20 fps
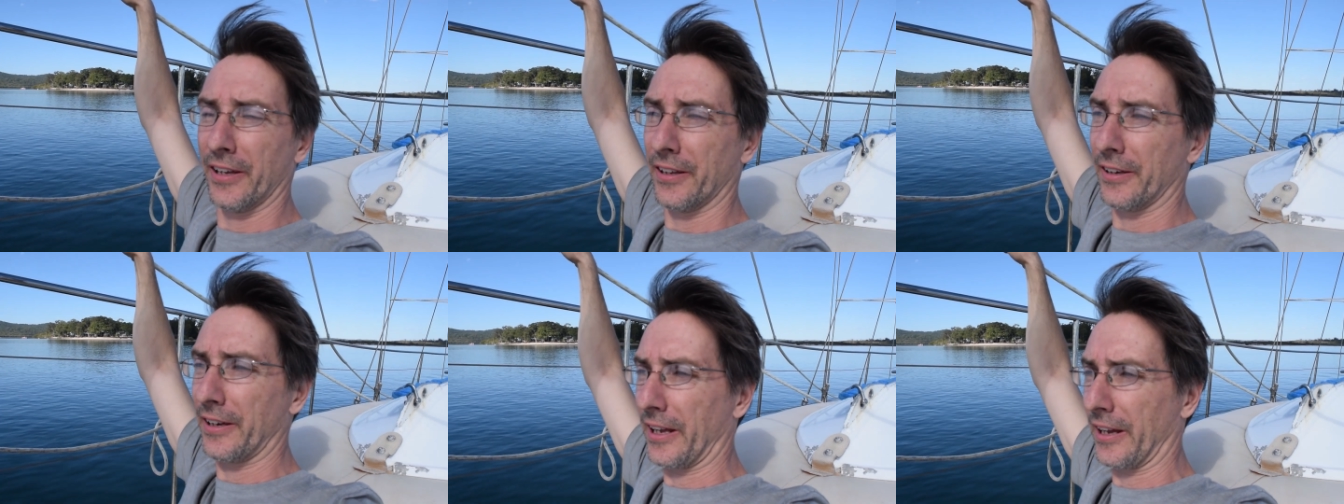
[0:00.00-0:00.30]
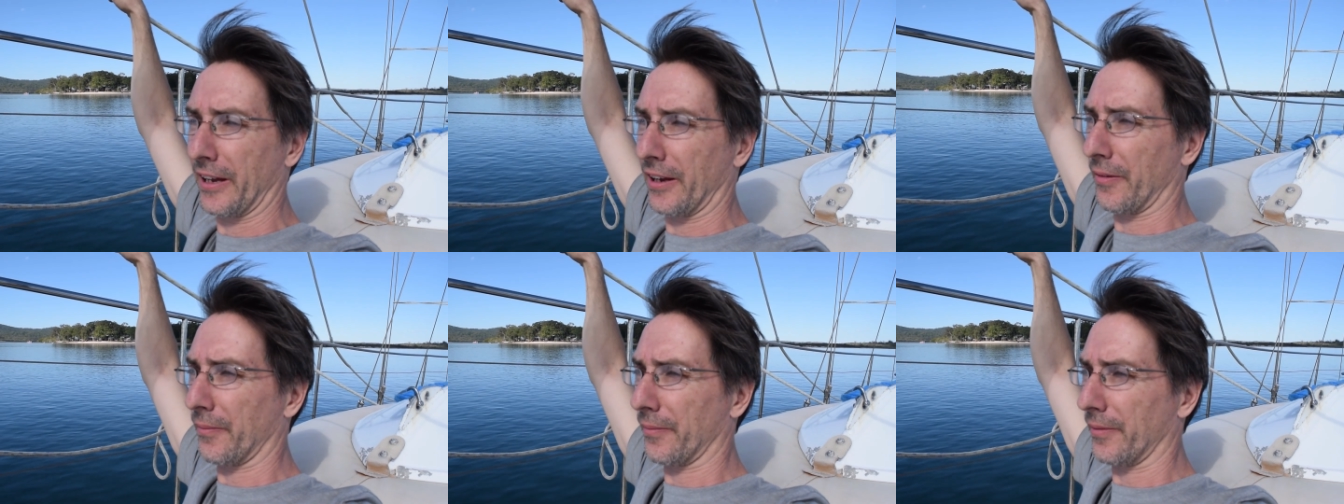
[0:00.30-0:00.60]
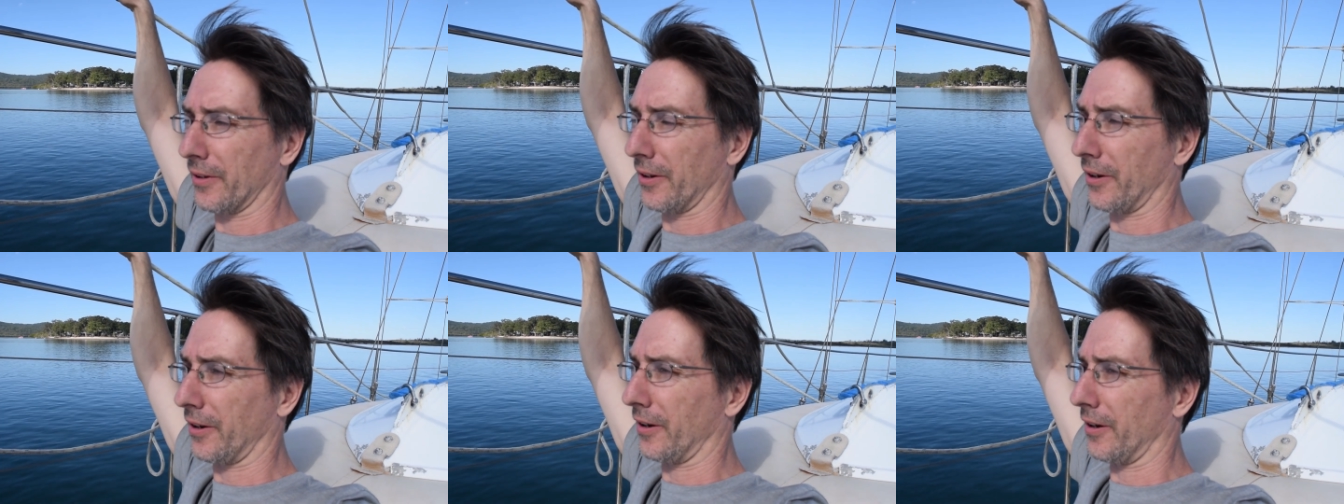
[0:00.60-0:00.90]
Now,
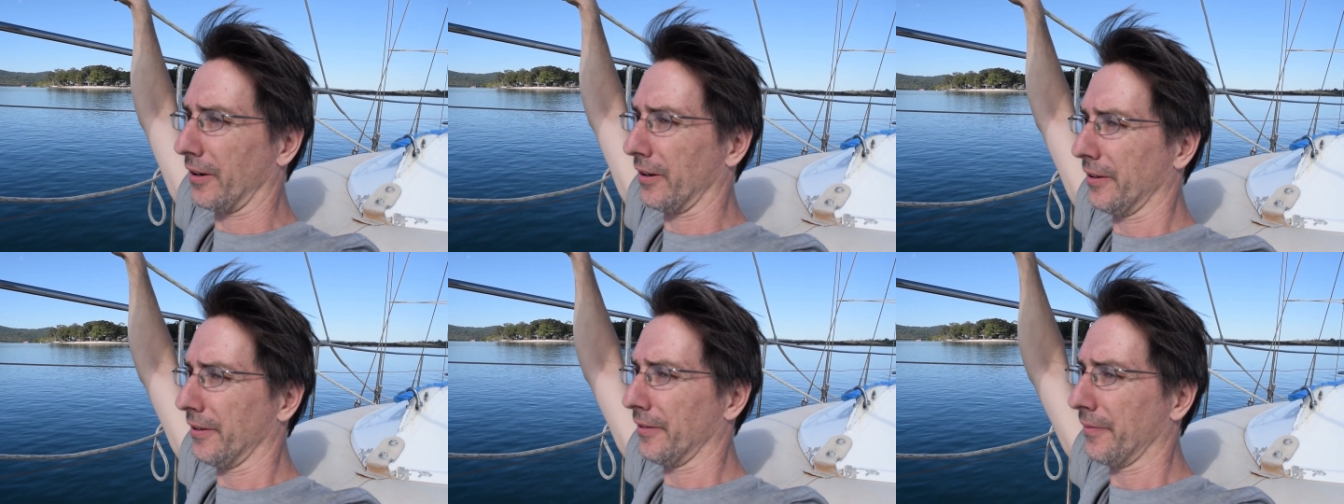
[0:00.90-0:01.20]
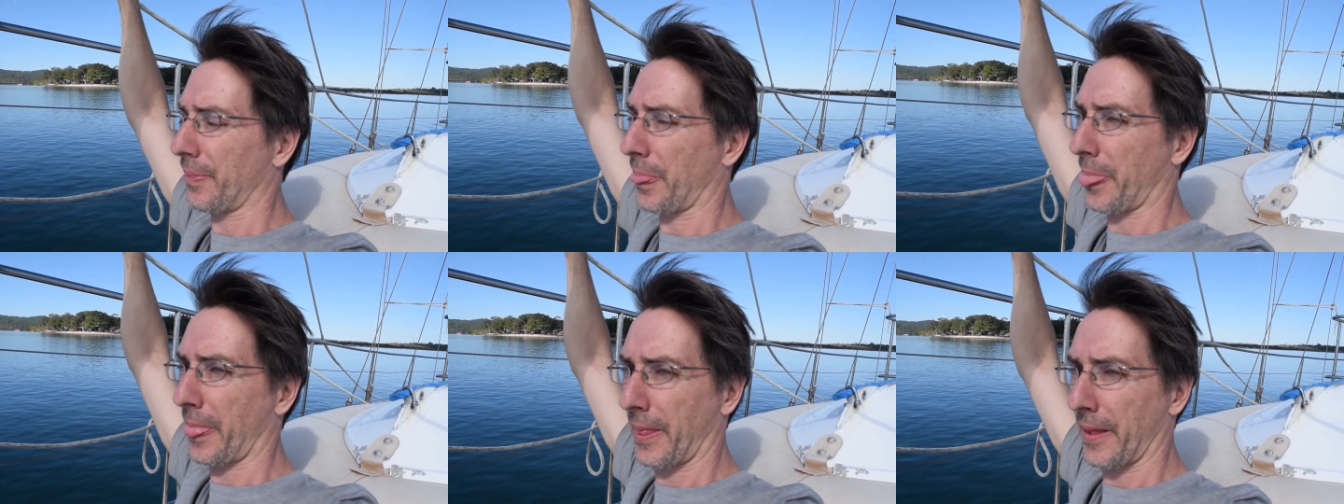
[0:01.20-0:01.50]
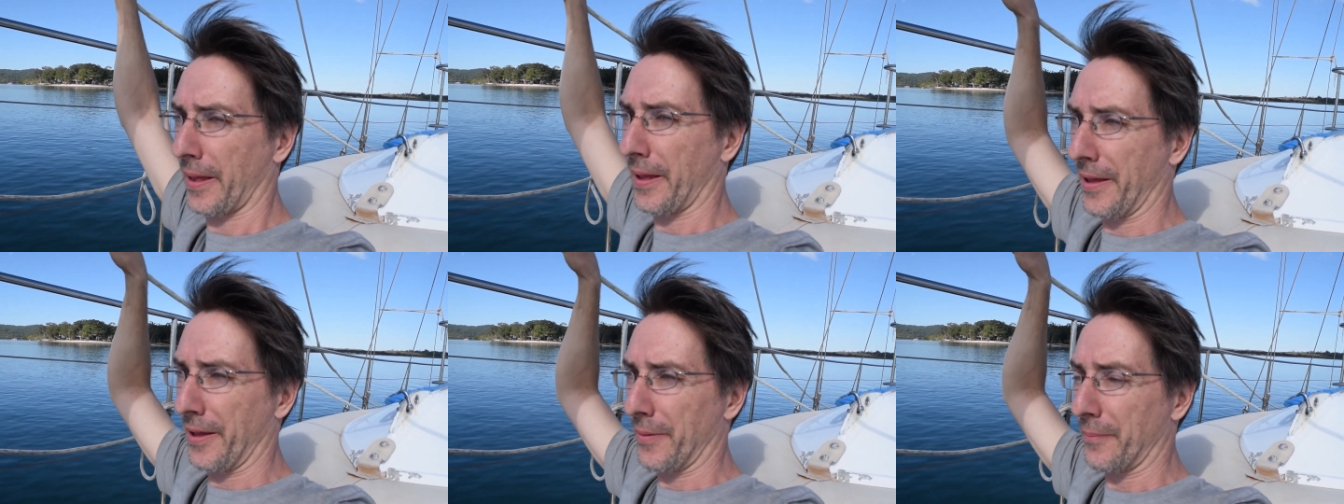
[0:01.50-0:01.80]
oh,
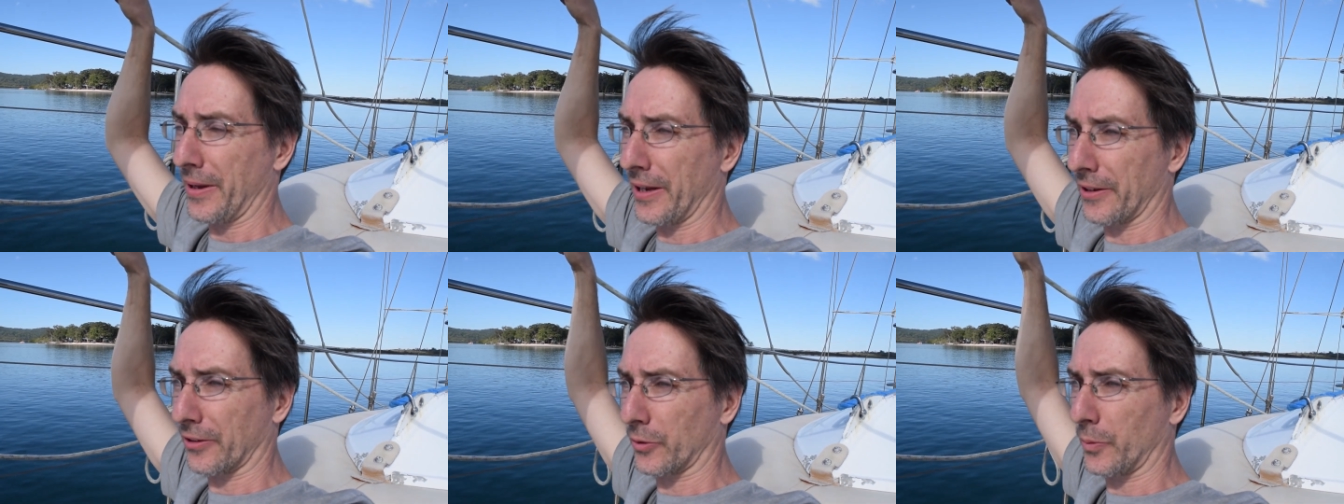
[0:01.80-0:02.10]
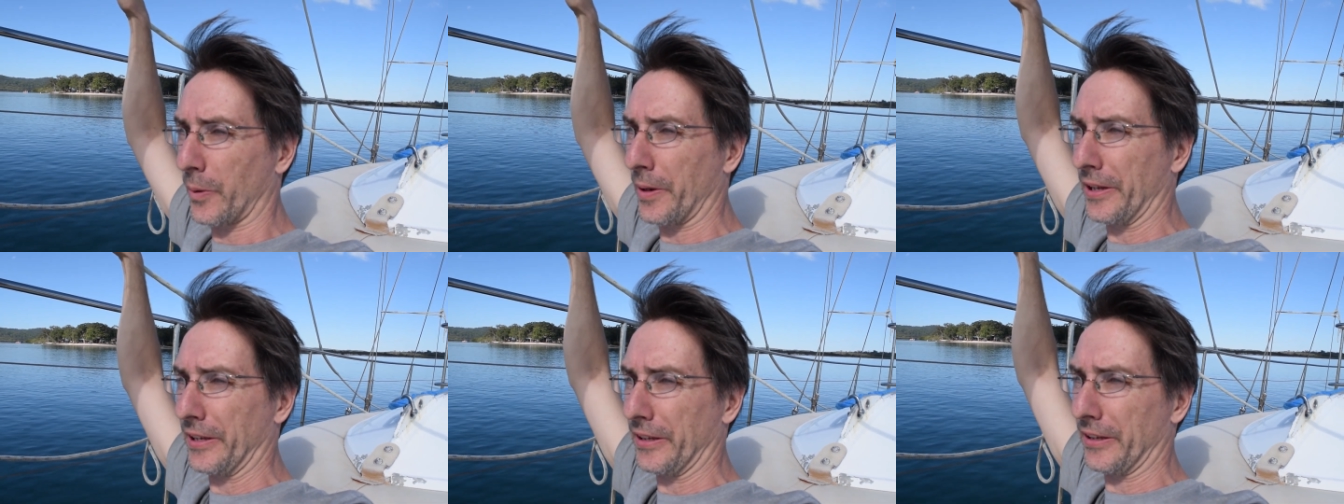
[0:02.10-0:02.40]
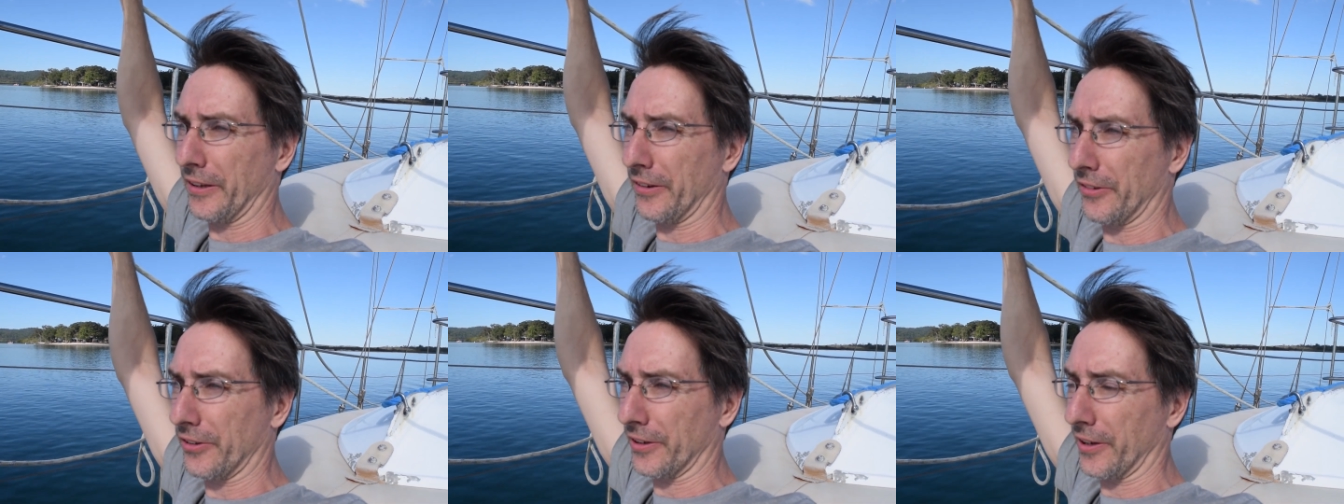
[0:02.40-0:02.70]
about 20
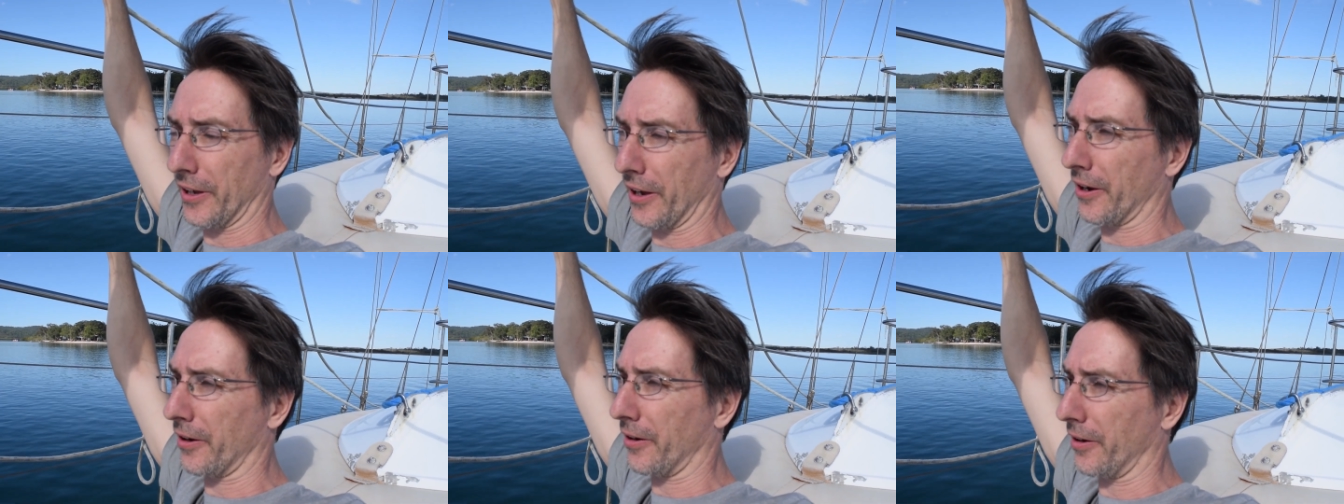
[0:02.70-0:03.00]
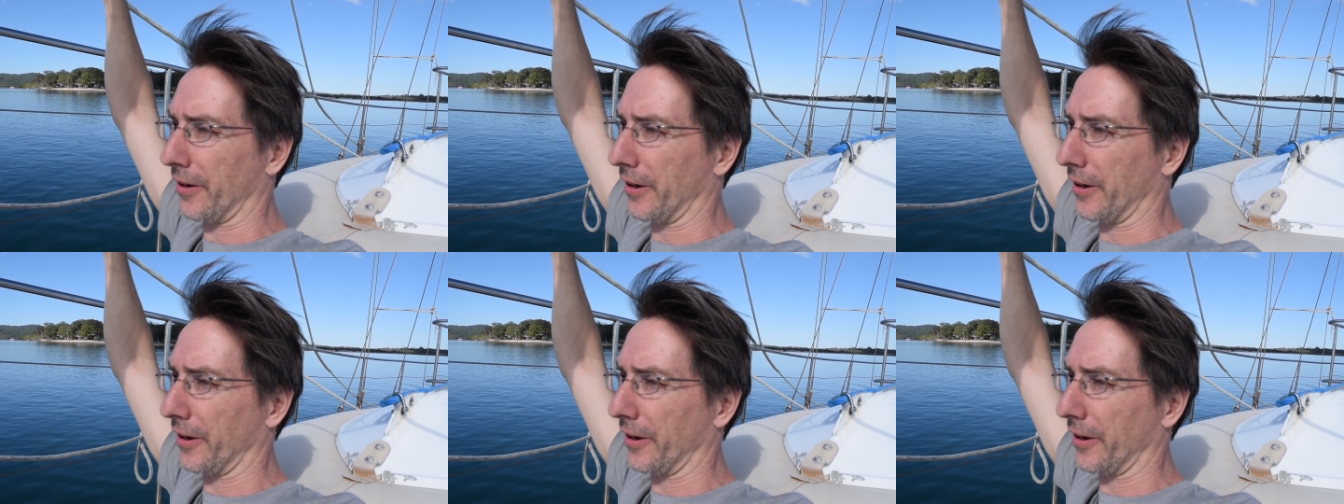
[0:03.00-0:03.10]
years ago,